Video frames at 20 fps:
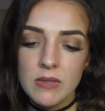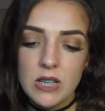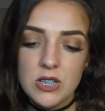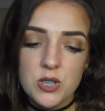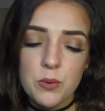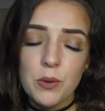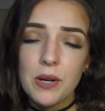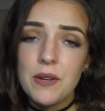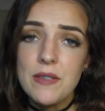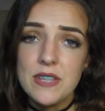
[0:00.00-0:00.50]

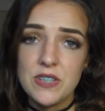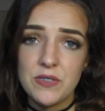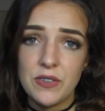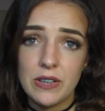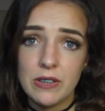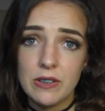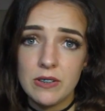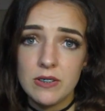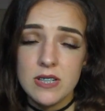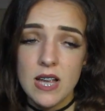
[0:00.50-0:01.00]
So we're in this
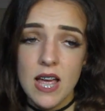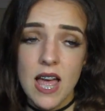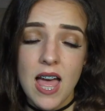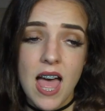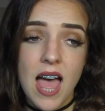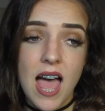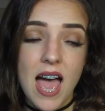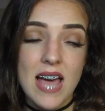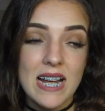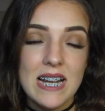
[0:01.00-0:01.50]
field,
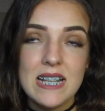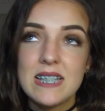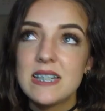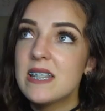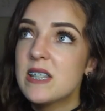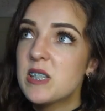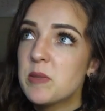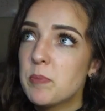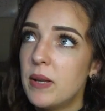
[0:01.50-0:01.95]
and I see this